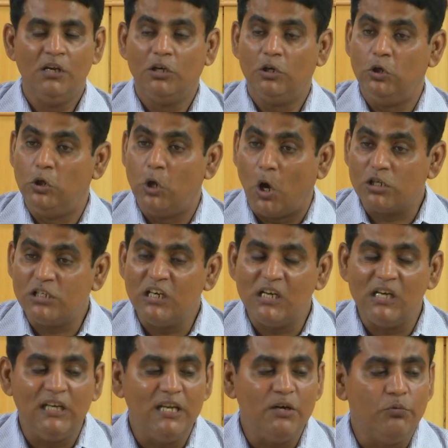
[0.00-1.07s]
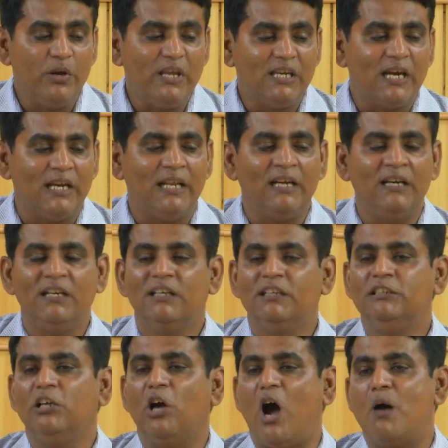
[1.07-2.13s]
logically weakening
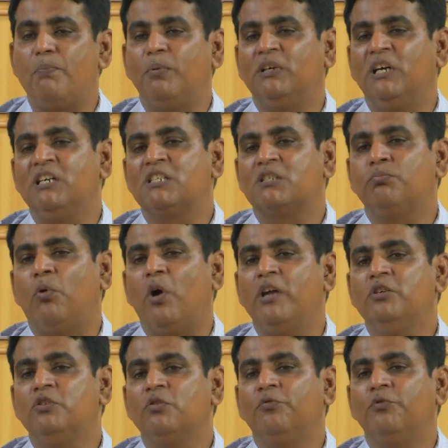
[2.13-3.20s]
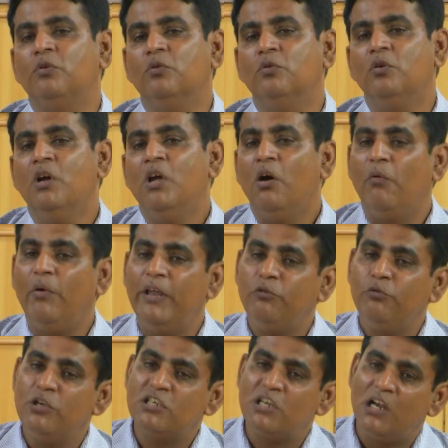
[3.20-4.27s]
the opponent's point of view. When
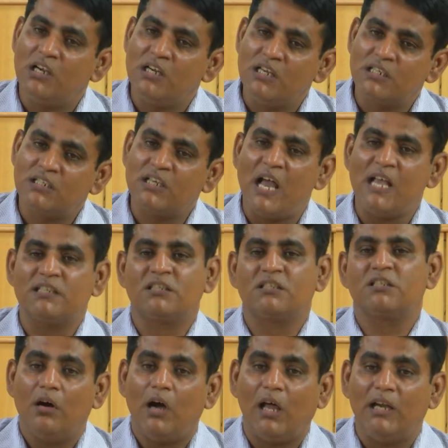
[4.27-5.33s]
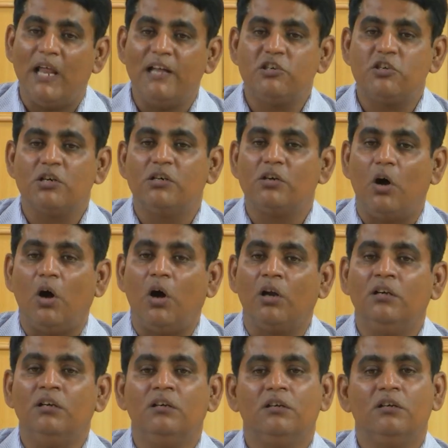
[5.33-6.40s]
we shall discuss a lecture
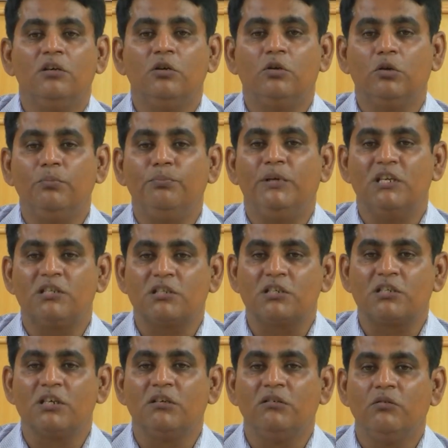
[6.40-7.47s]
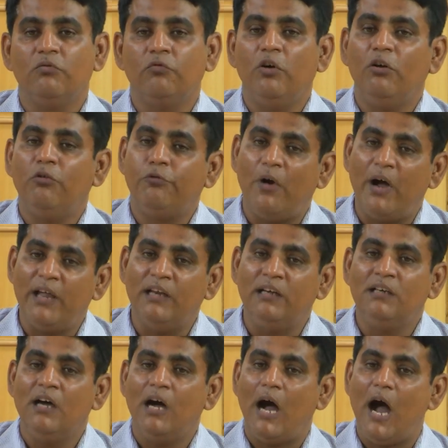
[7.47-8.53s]
on group discussion, we will
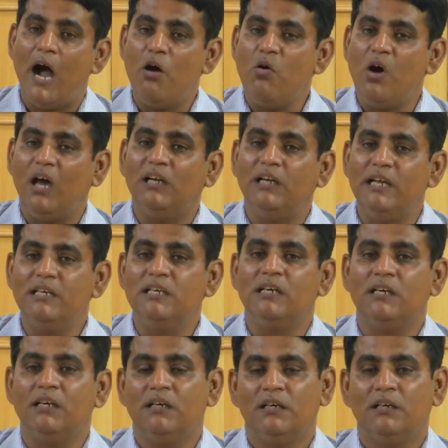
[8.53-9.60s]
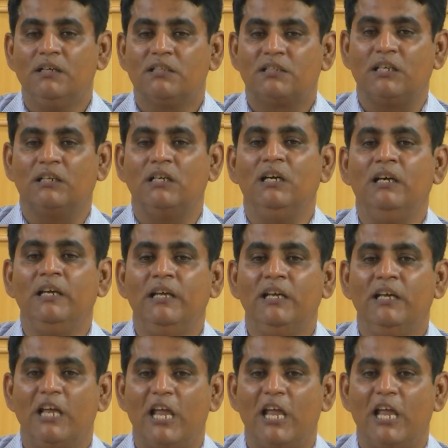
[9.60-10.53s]
find how a leader suddenly